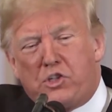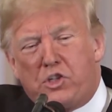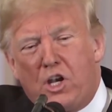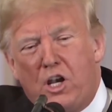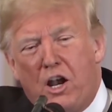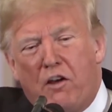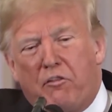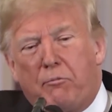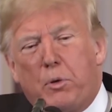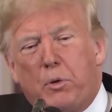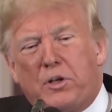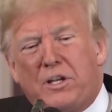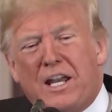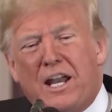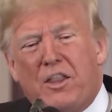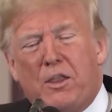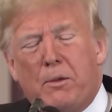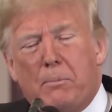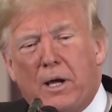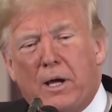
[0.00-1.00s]
We find
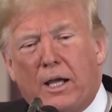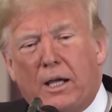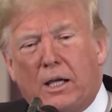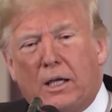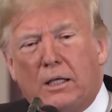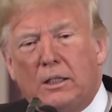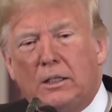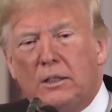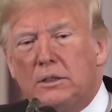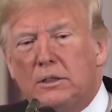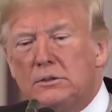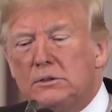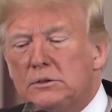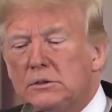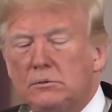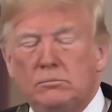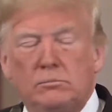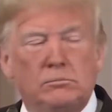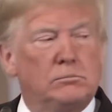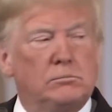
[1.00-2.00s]
ourselves in a time when
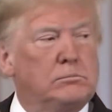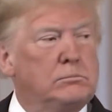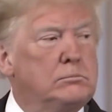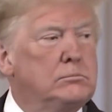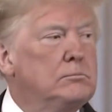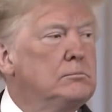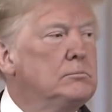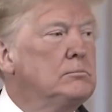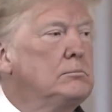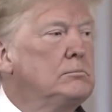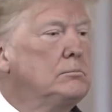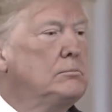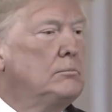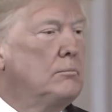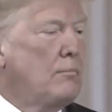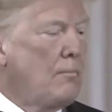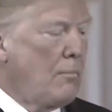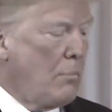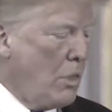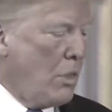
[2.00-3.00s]
our core values
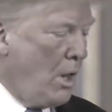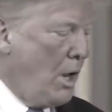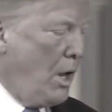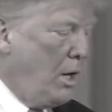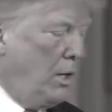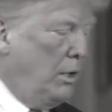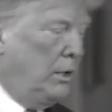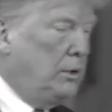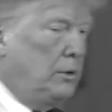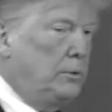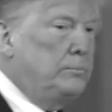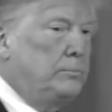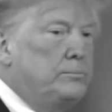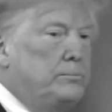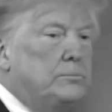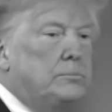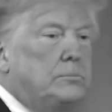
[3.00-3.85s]
are under attack.